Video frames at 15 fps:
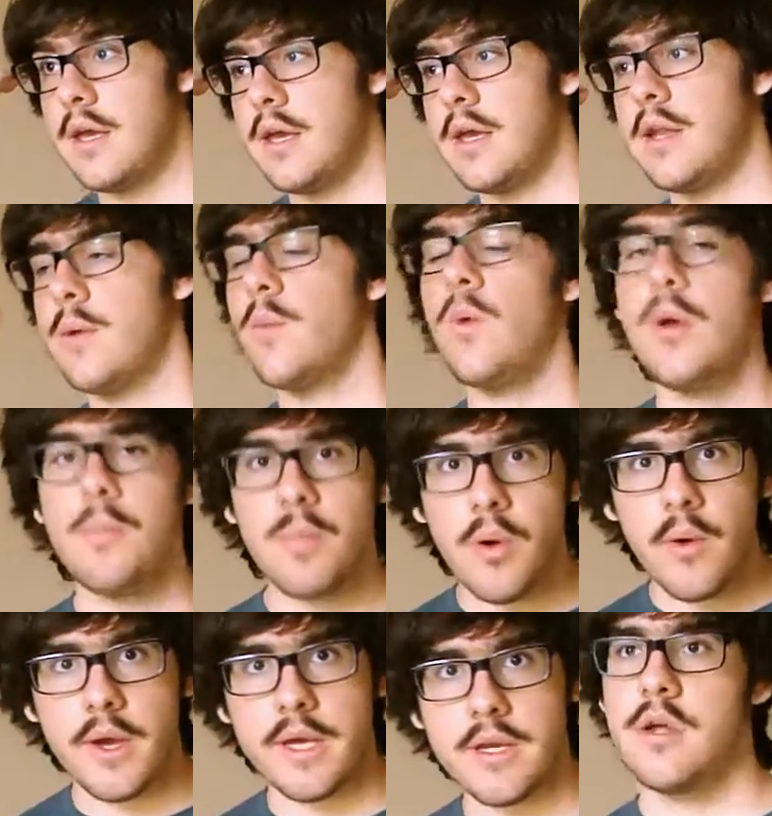And at what
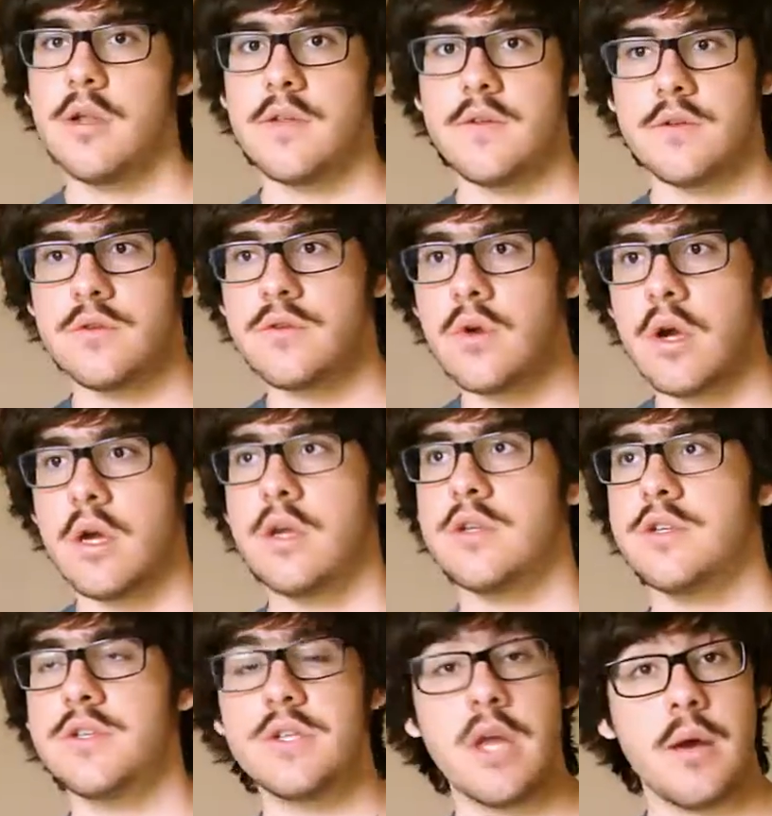point does a truck
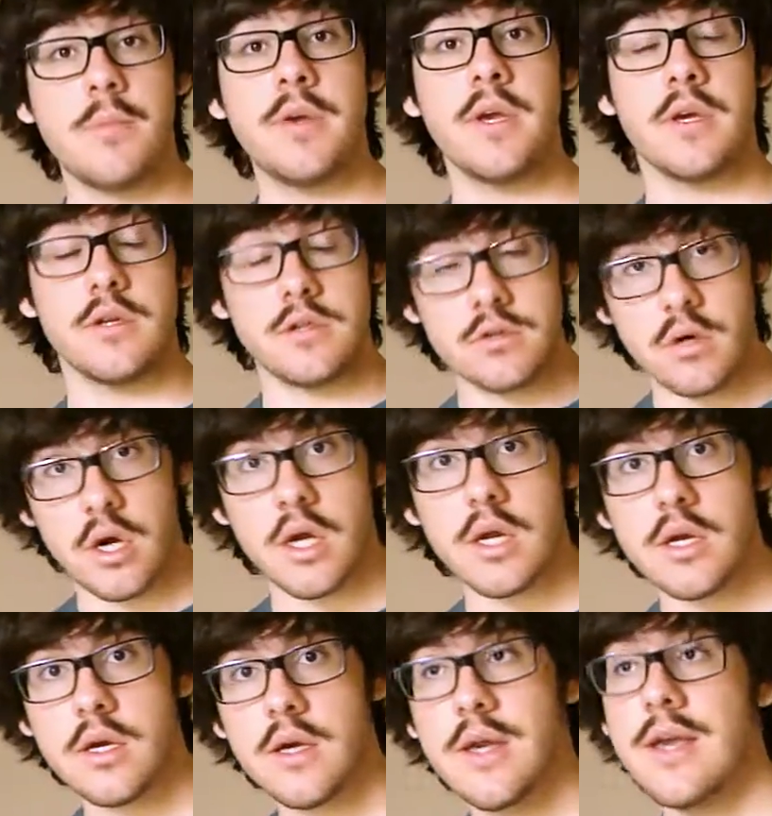just stop being a truck
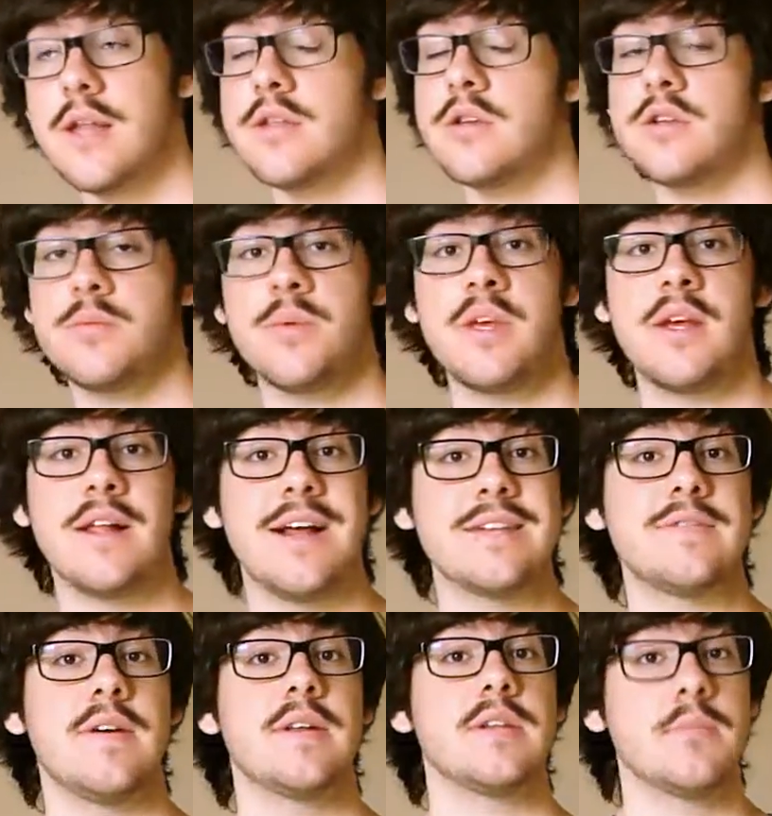and starts being
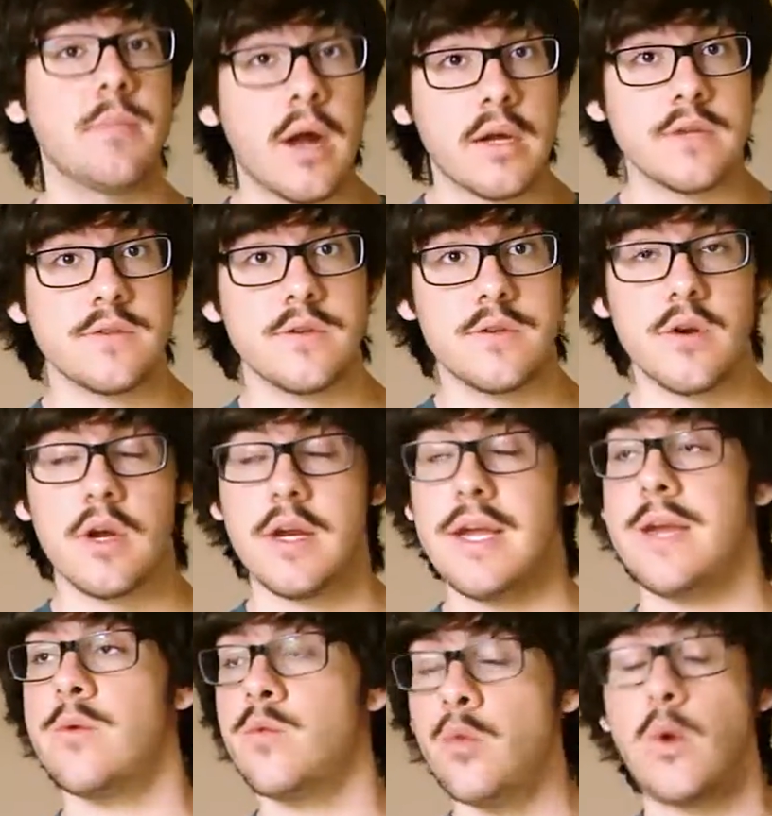classified as a monster truck
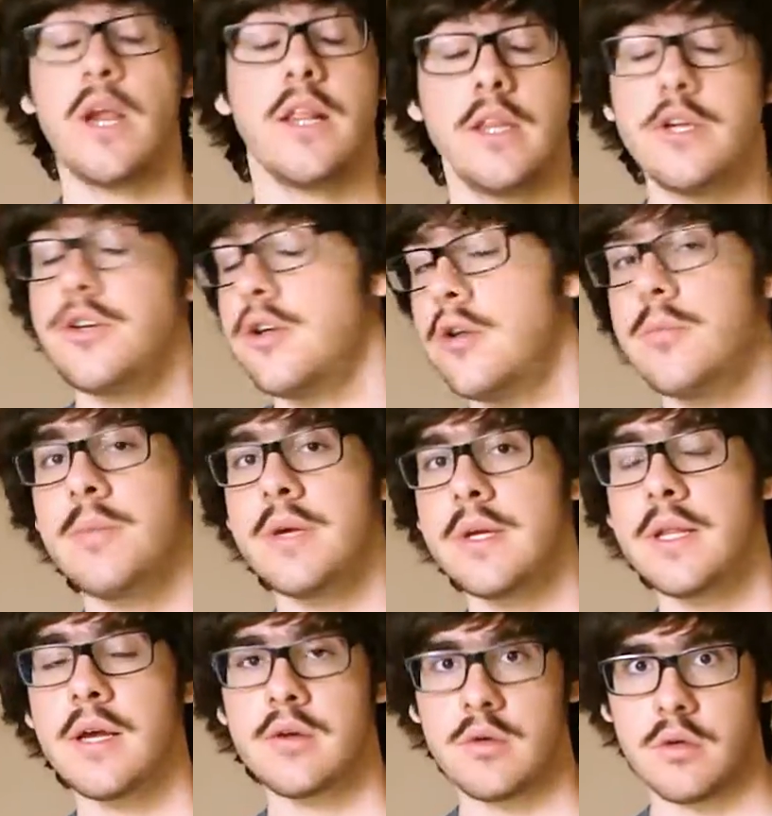and really shouldn't be
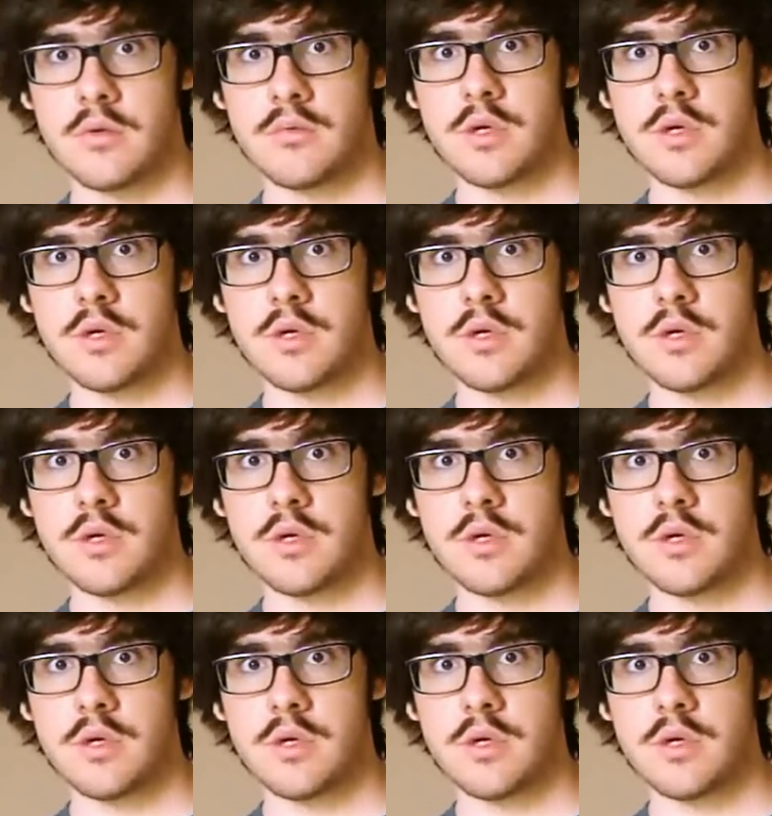allowed on